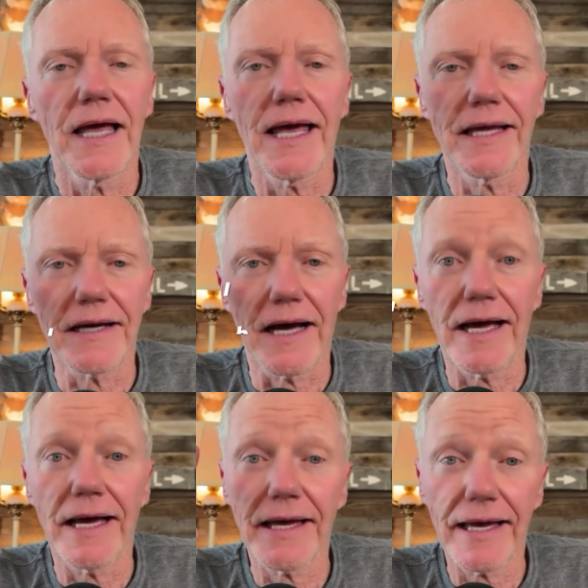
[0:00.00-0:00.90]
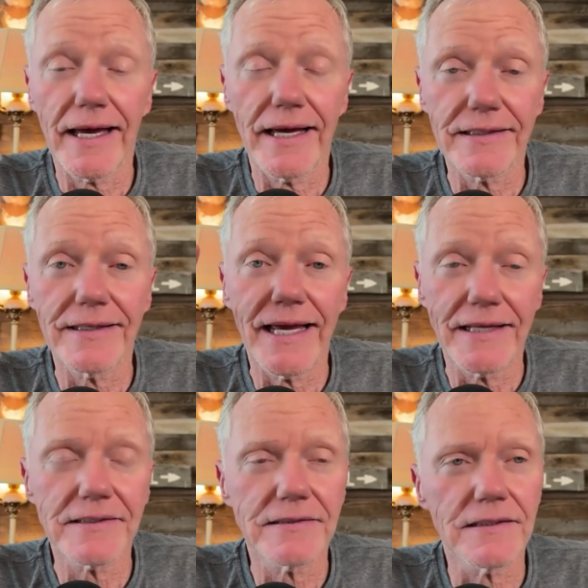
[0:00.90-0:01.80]
And I had an
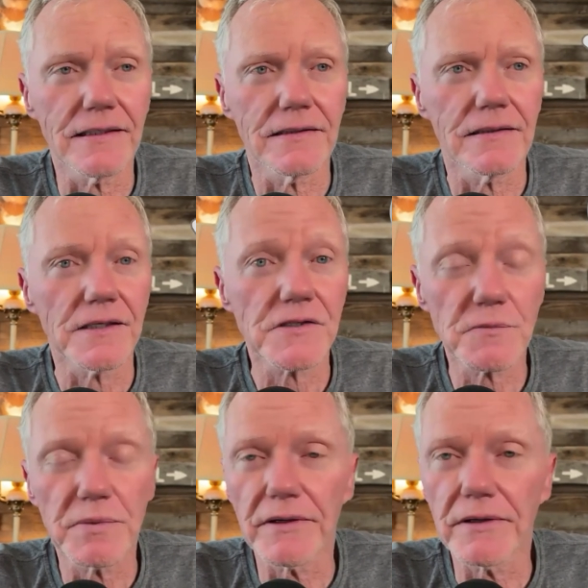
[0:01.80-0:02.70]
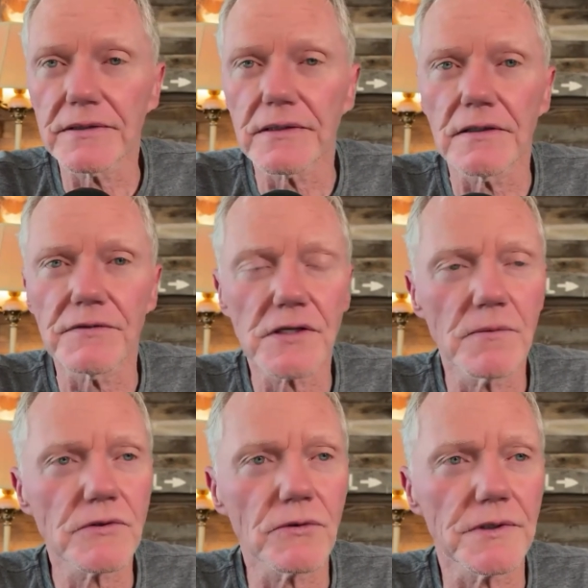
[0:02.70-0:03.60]
entity, a spirit of
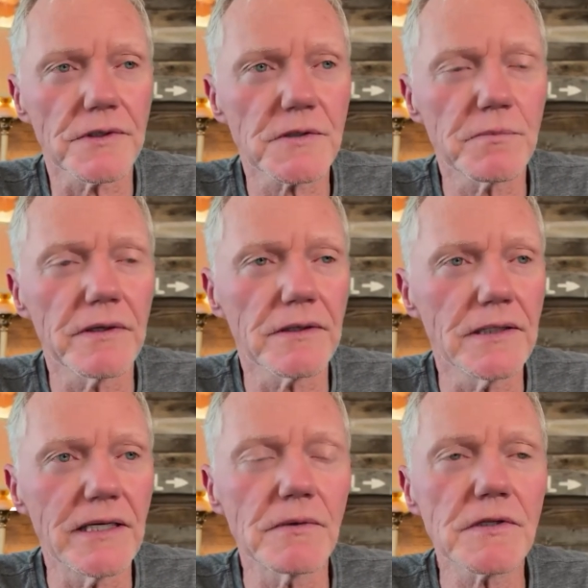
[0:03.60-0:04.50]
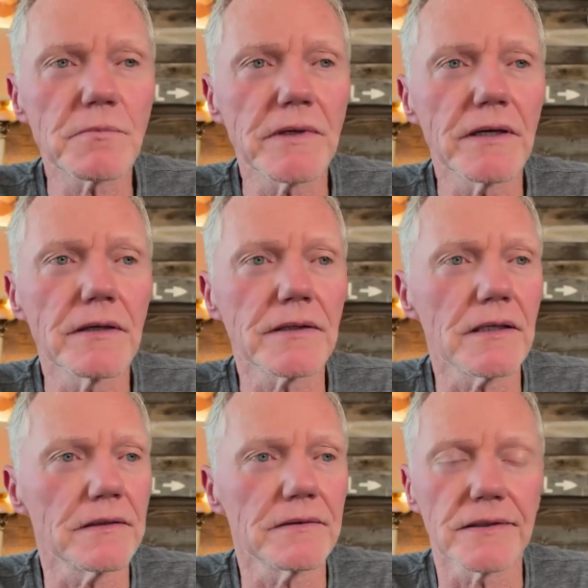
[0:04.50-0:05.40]
some sort, a spirit, a demon spirit,
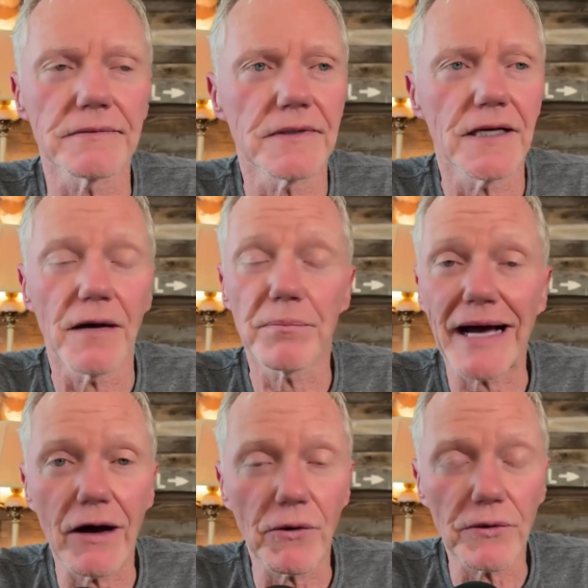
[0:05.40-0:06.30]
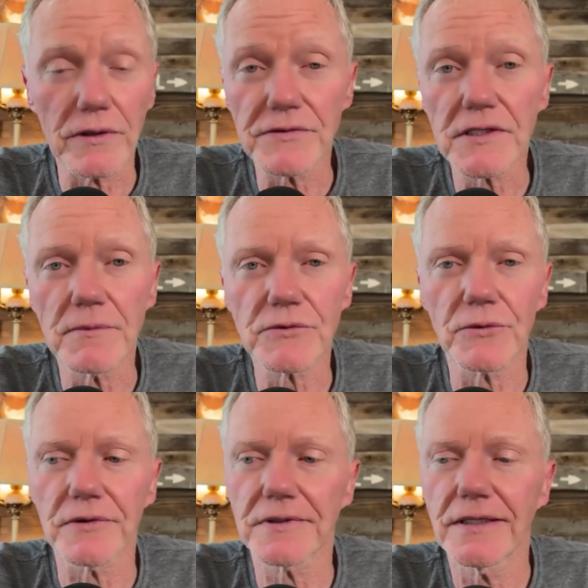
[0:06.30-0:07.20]
a, a, a power of some
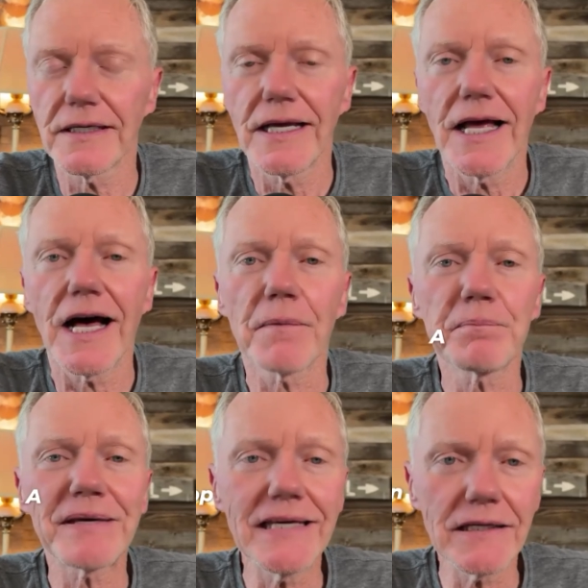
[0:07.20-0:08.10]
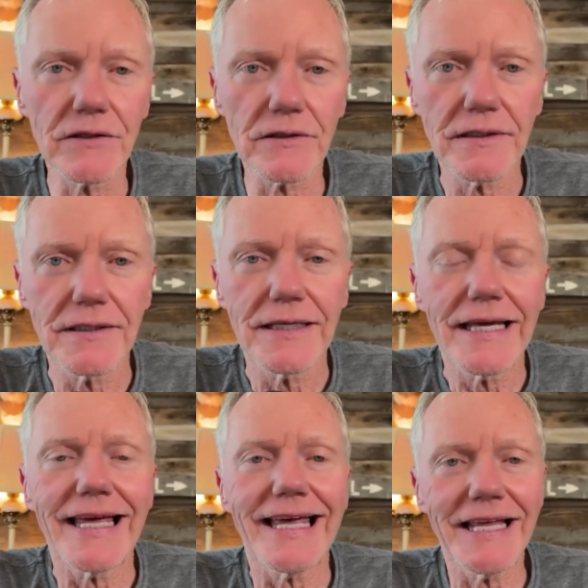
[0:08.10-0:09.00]
sort appear
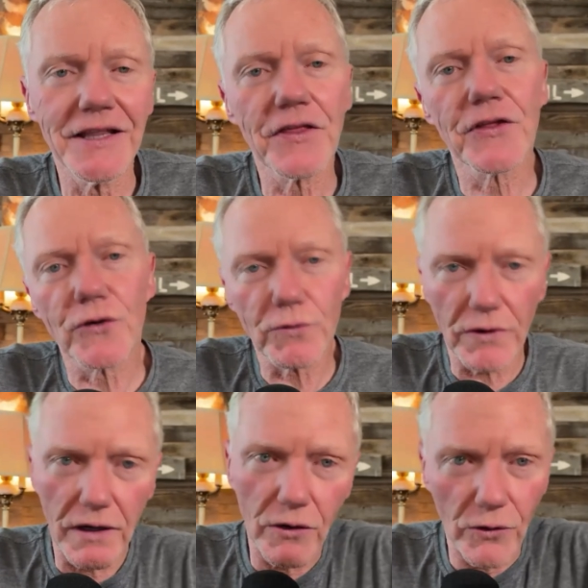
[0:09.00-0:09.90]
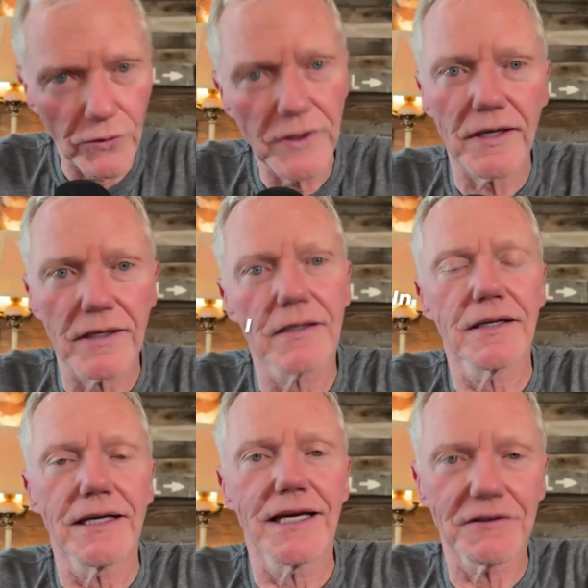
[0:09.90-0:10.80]
in the road
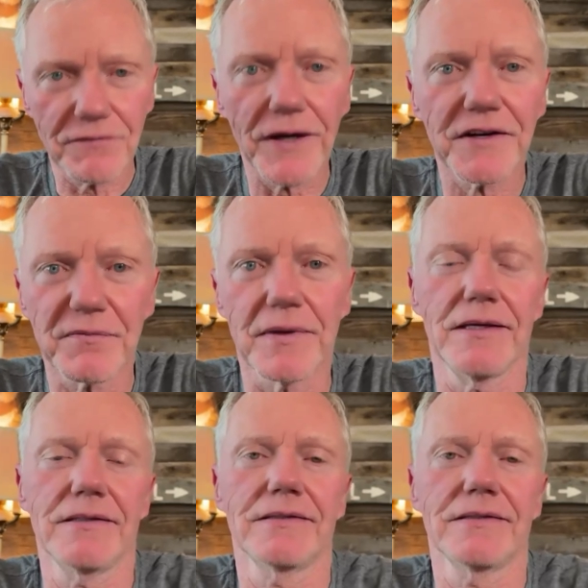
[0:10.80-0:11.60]
in front of me.